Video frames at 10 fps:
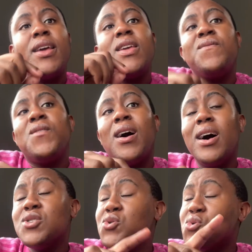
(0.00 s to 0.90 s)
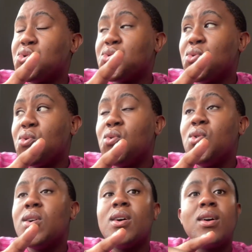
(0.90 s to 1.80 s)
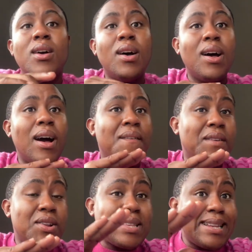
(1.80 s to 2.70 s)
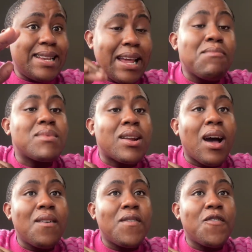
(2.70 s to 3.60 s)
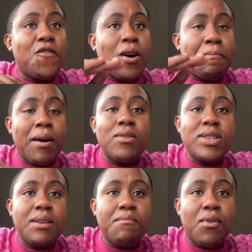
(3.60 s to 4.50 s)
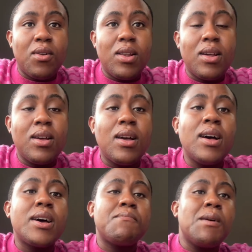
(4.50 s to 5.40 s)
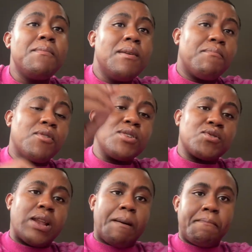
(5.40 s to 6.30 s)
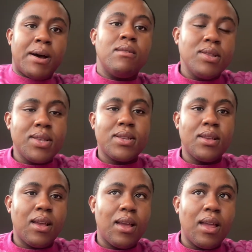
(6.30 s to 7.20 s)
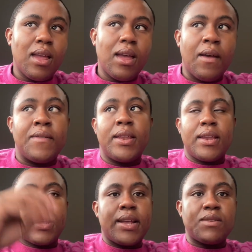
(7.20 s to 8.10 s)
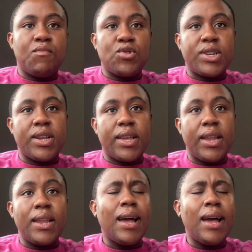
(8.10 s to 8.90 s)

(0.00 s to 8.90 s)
If you're asked to draw a velocity time graph for a bouncing ball. Remember, a ball is going to bounce and then it gets motion again.